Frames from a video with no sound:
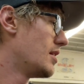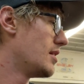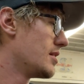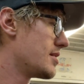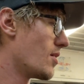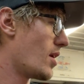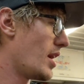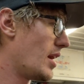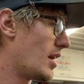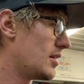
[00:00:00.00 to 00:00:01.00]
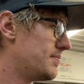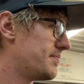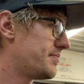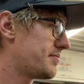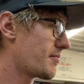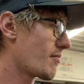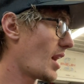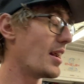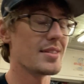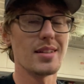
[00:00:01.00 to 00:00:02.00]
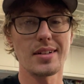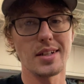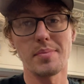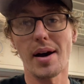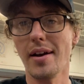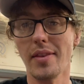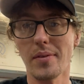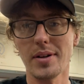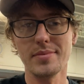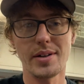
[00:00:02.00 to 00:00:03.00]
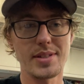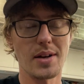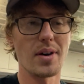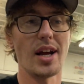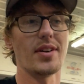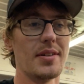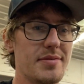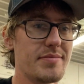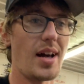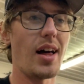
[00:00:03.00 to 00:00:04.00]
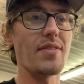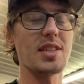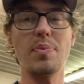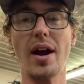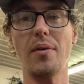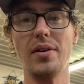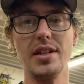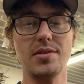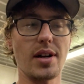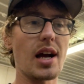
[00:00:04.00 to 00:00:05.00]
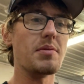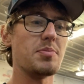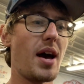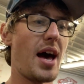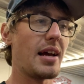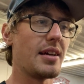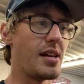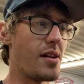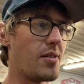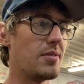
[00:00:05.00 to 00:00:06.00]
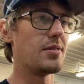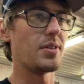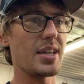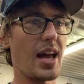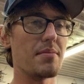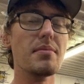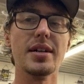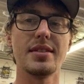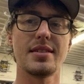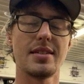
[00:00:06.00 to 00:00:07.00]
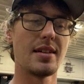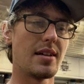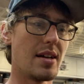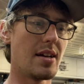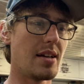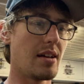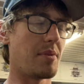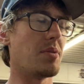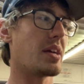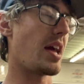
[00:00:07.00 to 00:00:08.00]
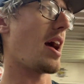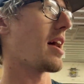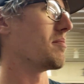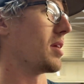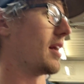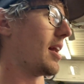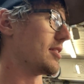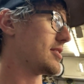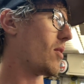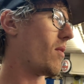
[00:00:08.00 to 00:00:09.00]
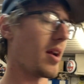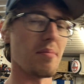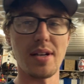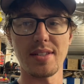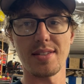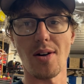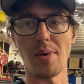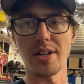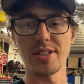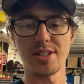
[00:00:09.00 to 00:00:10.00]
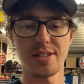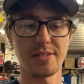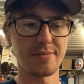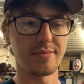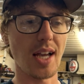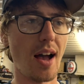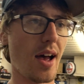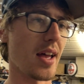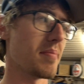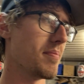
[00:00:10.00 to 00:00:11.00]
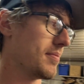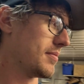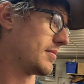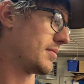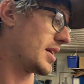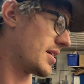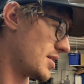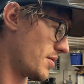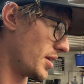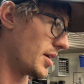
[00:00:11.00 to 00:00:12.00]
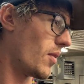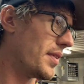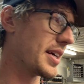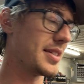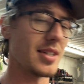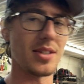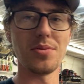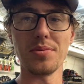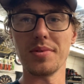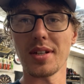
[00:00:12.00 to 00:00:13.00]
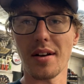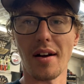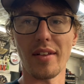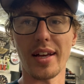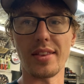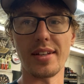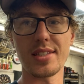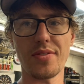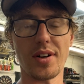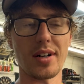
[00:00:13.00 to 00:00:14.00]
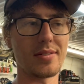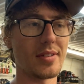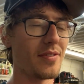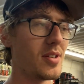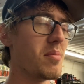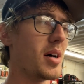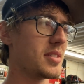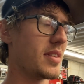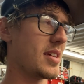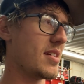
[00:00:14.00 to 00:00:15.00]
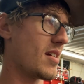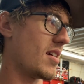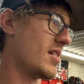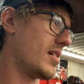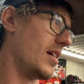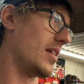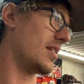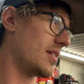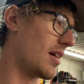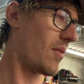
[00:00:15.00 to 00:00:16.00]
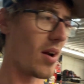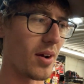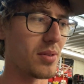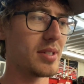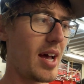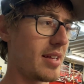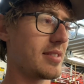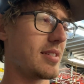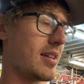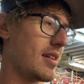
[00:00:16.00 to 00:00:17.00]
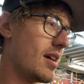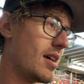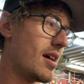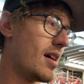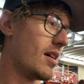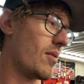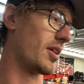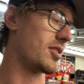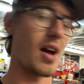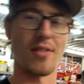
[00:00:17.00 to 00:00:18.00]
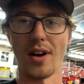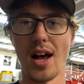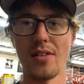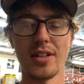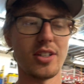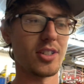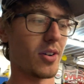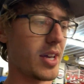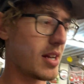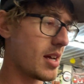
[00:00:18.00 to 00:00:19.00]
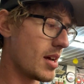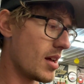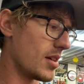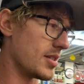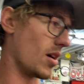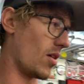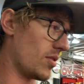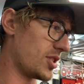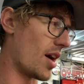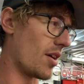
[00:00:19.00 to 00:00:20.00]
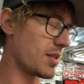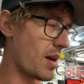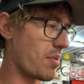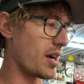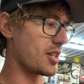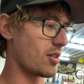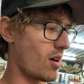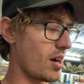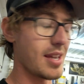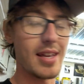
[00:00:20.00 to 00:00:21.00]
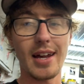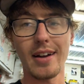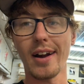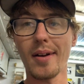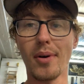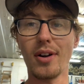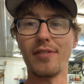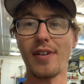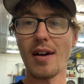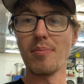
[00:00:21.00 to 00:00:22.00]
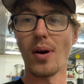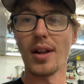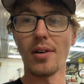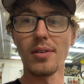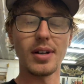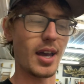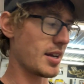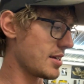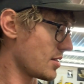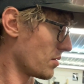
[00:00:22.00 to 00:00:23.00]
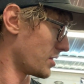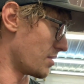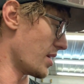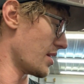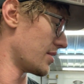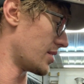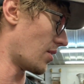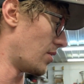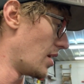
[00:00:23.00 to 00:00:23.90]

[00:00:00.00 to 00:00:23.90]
So I just elected to buy another one. I was like, whatever, I'll have a spare when this one comes back, you know, we can't miss, I mean, we can, but I just don't want to miss so much time, because you really only get to use a car like this for a few months of the year, and I want to go test and want to drive around and enjoy it. So shout out to my buddy Troy. He had an aeromotive 5.0 and he sold it to me. So